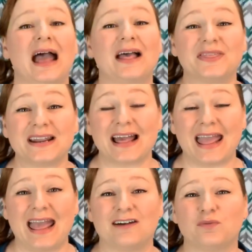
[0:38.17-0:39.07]
And then I
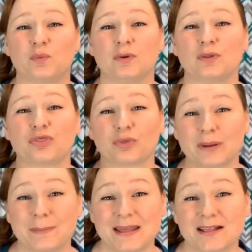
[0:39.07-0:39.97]
have
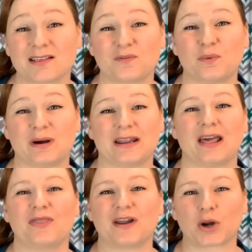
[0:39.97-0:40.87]
3 pieces of wood
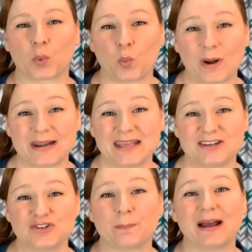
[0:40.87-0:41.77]
that are 1
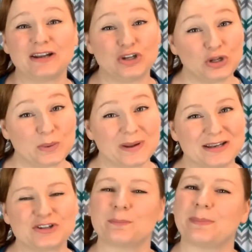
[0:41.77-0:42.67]
inch by 2
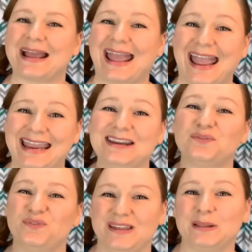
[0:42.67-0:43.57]
inch by 8
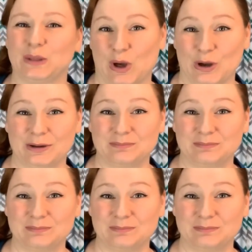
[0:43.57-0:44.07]
feet long,